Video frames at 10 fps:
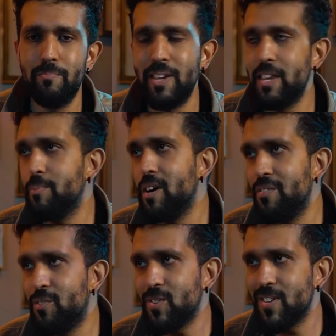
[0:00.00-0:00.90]
Mendi party,
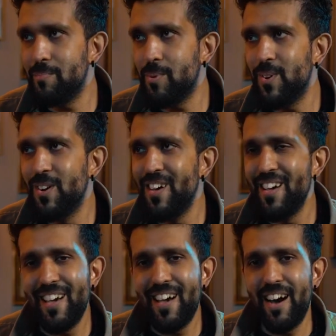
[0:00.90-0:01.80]
for example,
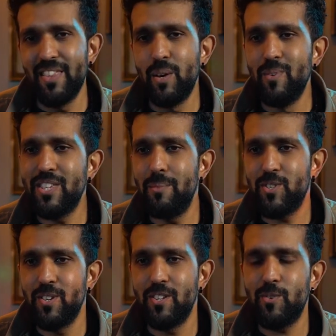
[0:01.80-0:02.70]
and then a
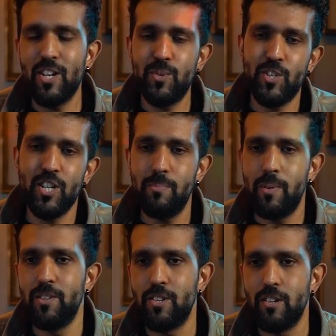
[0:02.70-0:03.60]
reception, you try to switch it up
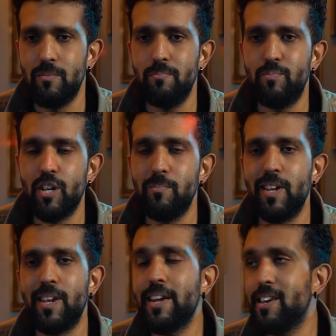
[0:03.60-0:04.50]
and do
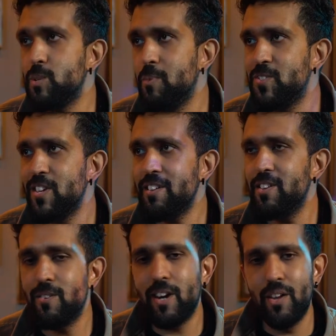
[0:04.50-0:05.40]
predominantly English music,
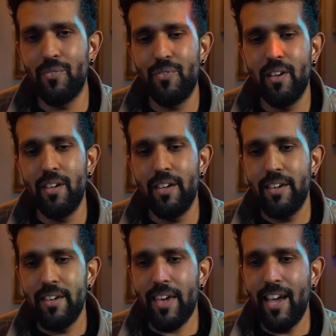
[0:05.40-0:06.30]
you're kind of
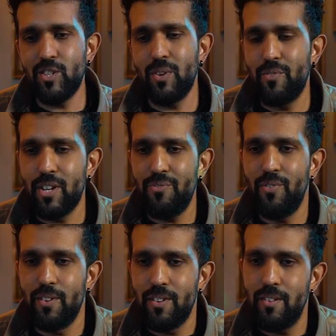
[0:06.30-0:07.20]
catering for
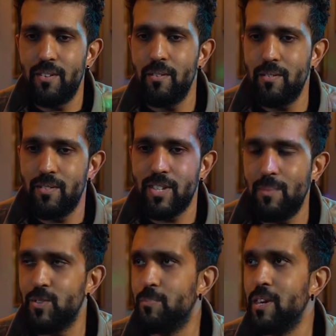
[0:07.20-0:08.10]
different
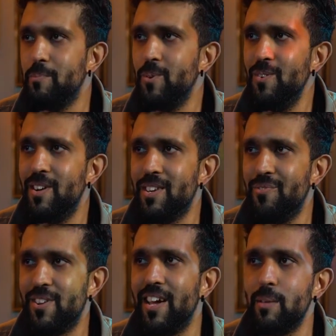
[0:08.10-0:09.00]
types of people and
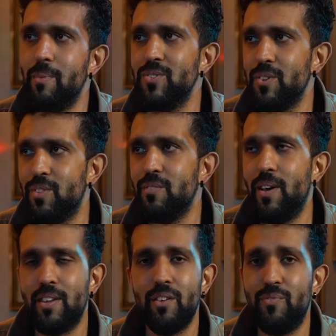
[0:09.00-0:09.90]
different elements of the
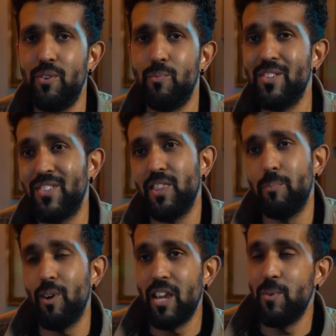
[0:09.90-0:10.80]
event. If you rinse out the
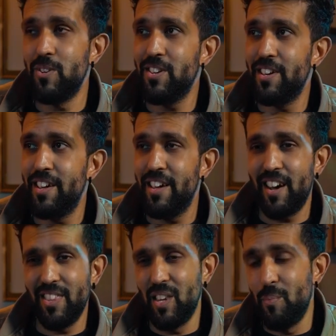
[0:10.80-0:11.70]
Bollywood
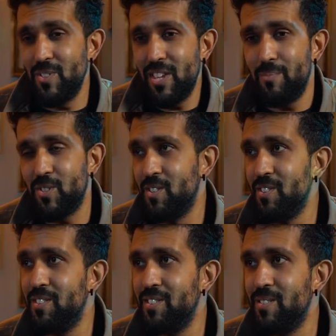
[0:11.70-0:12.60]
and then the
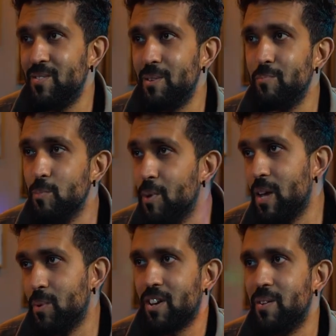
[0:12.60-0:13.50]
reception, you've got more
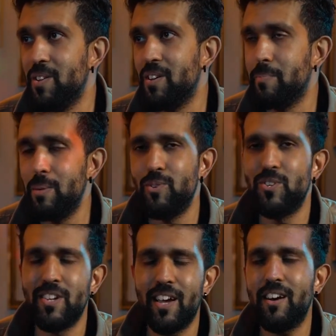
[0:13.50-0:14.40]
Bollywood going on, people
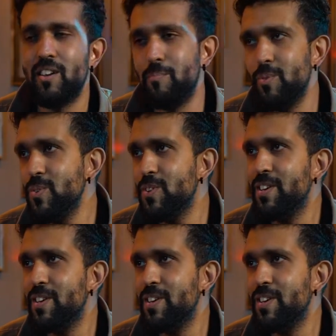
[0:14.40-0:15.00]
do get kind of bored.